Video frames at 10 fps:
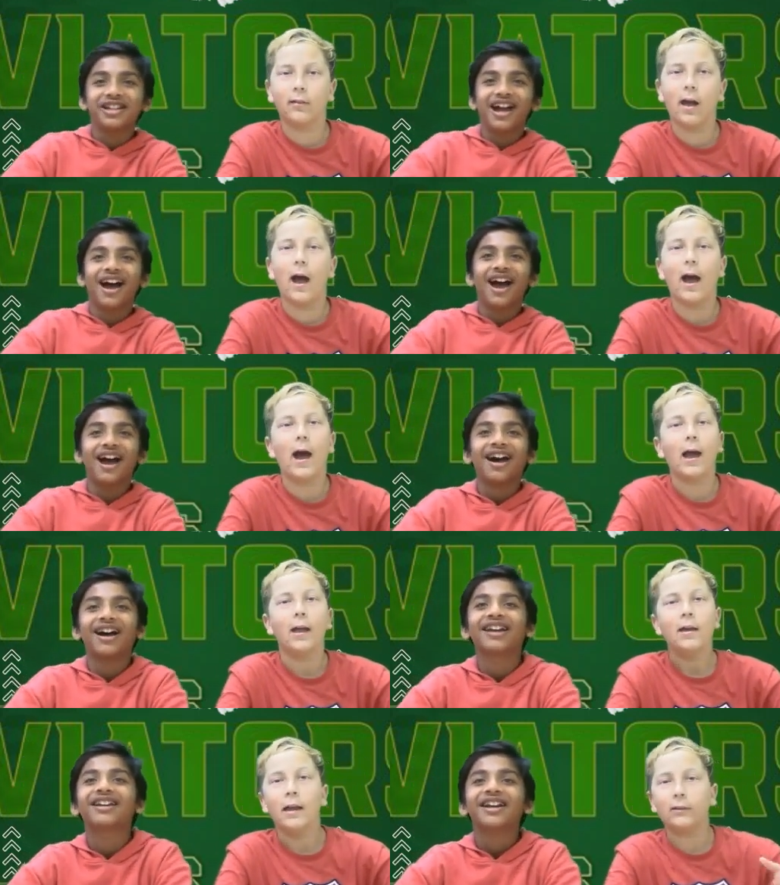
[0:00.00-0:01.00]

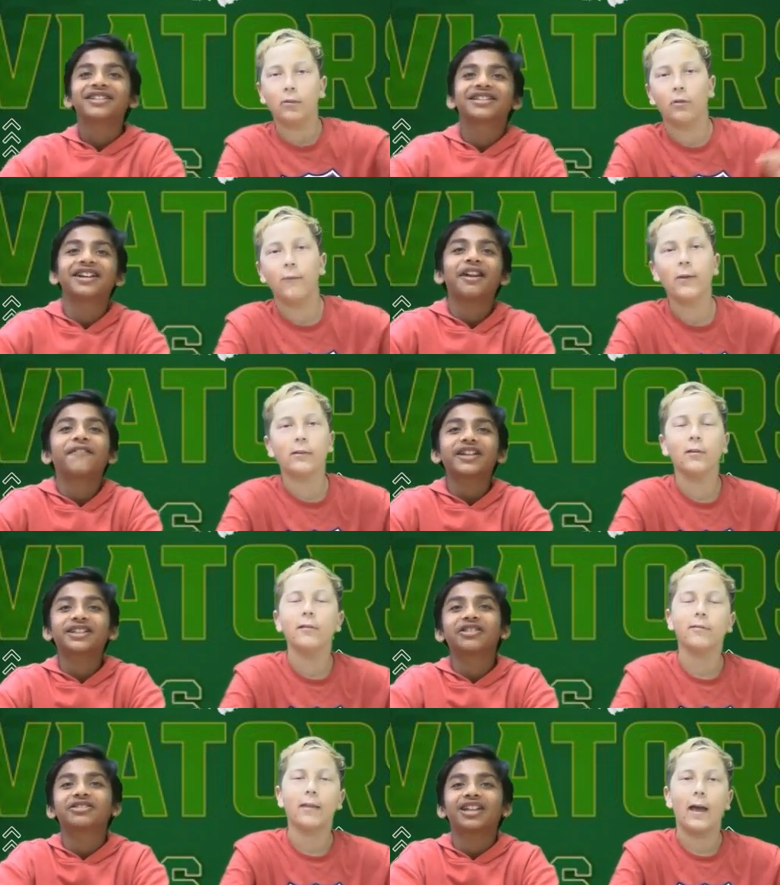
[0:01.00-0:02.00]
Speaker 1: God! It's a terrific, terrific
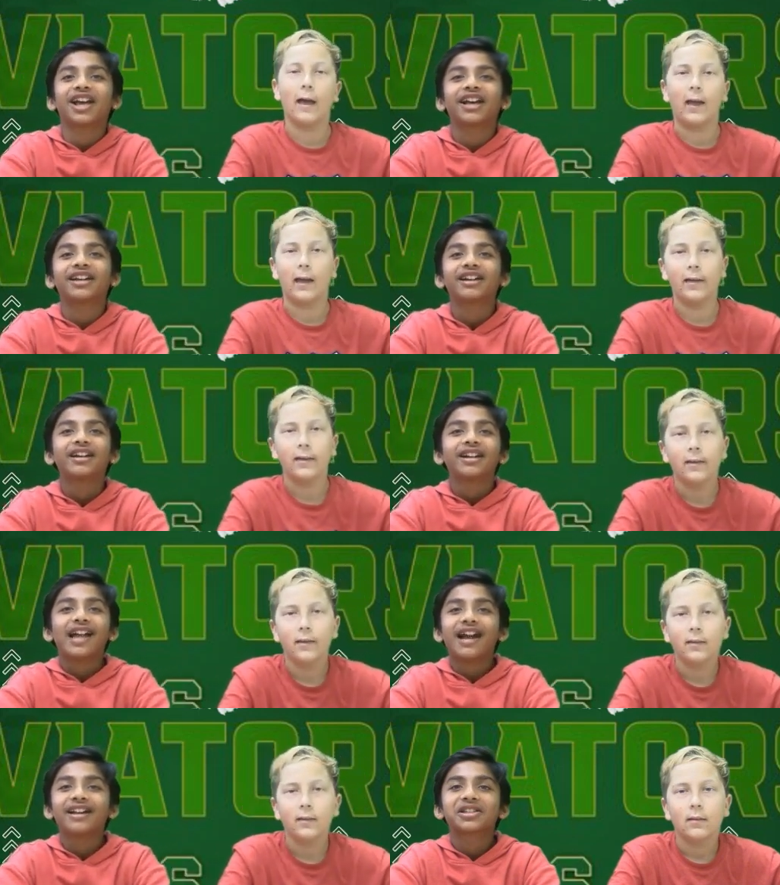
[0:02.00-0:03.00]
Tuesday. Tuesday.
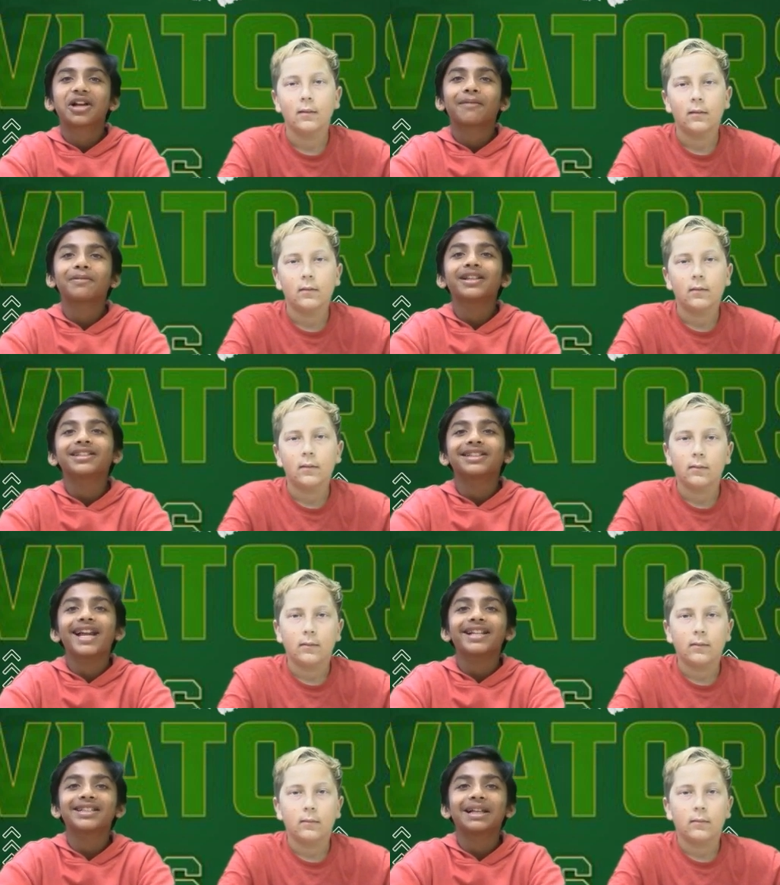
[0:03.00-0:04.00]
And let's all please
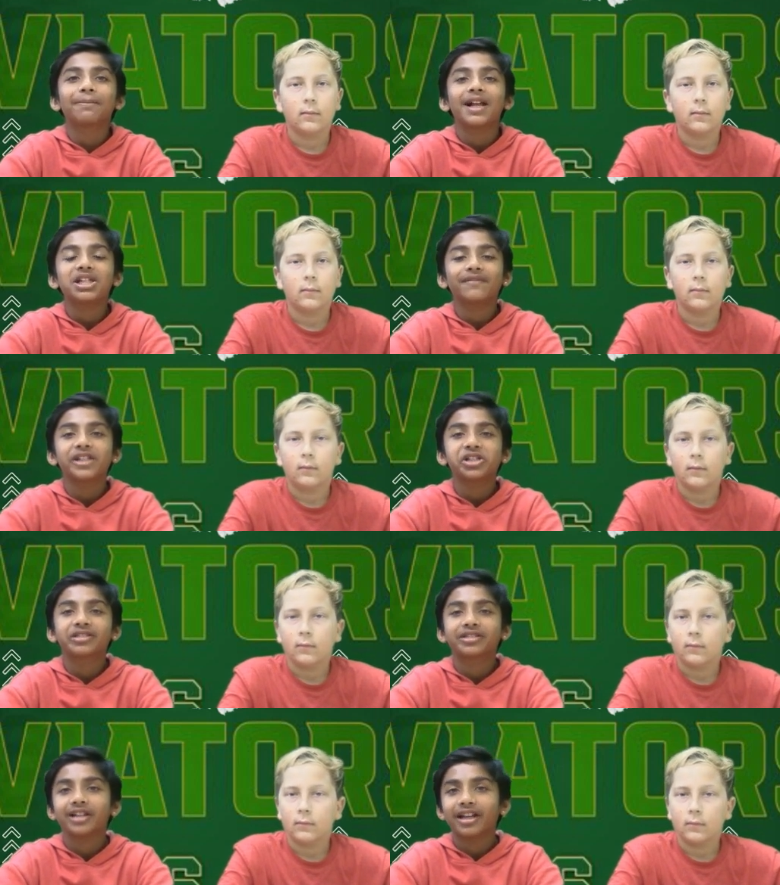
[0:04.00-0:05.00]
stand and see the Pledge of
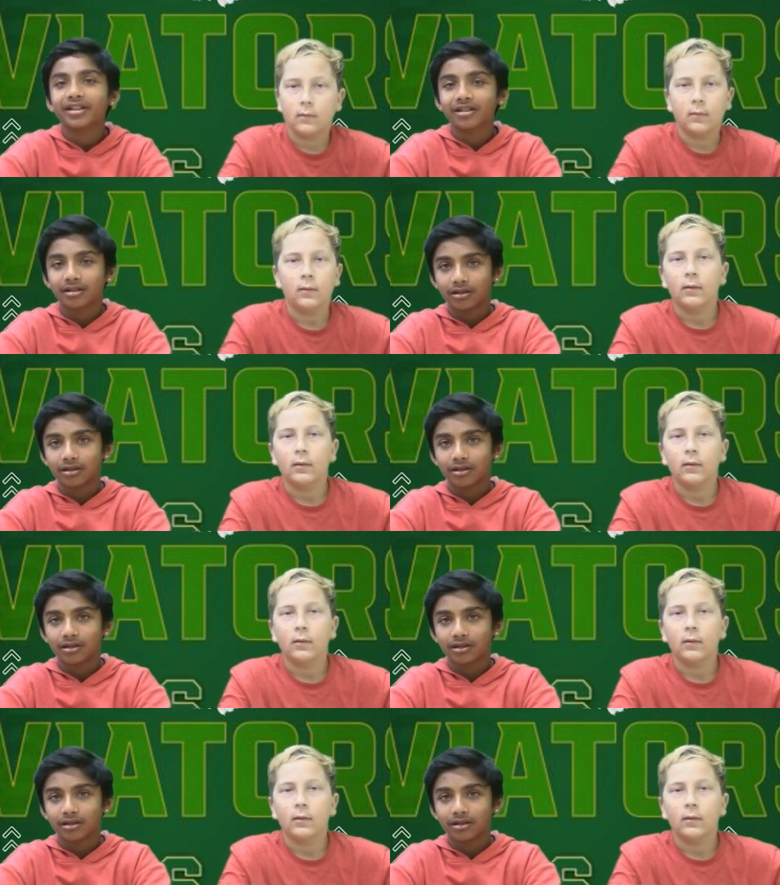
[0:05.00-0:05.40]
Allegiance together.